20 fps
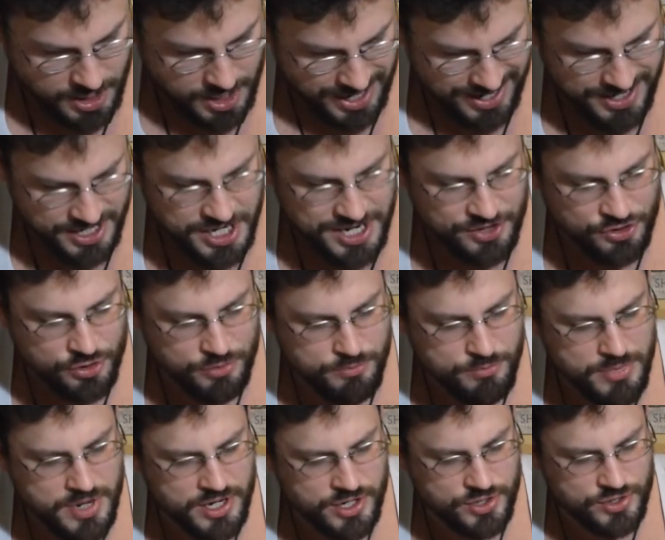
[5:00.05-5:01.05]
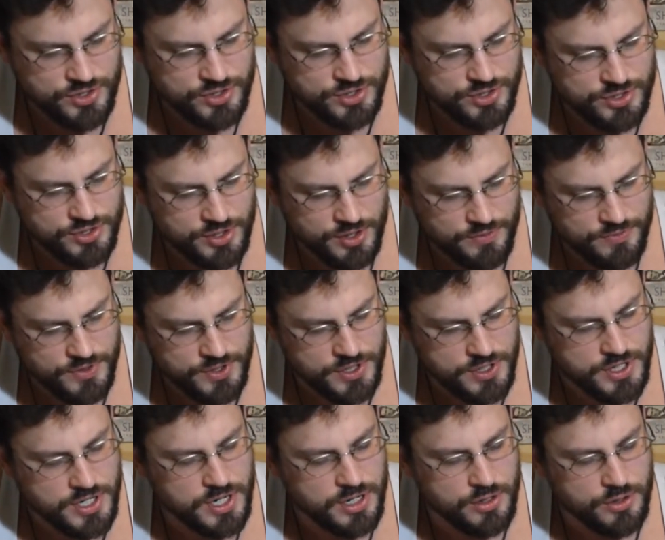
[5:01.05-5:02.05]
and yet the menace of the
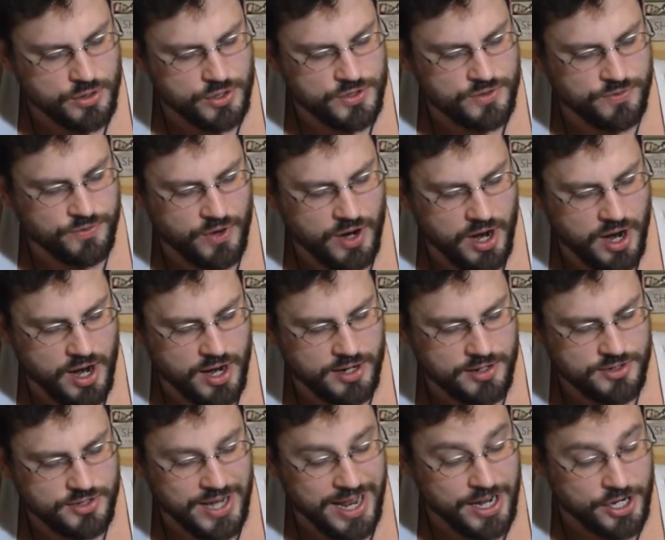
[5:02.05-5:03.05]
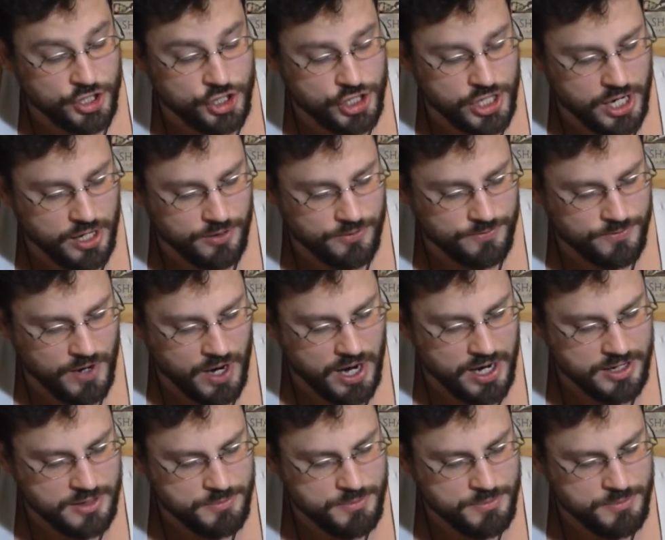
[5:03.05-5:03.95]
years finds and shall find